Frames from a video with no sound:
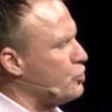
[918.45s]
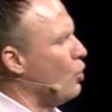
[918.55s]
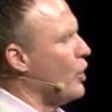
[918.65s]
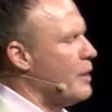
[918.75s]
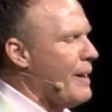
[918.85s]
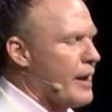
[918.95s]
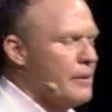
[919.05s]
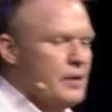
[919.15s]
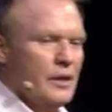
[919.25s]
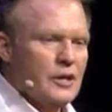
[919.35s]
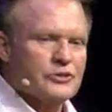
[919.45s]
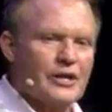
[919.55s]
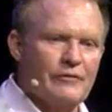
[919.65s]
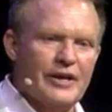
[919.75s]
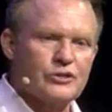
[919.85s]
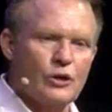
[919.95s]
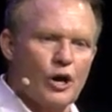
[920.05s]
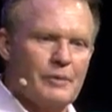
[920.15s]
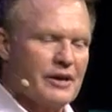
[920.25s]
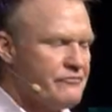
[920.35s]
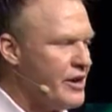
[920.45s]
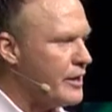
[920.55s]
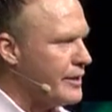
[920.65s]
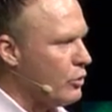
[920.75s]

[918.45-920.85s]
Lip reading: story about a Salvation Army event.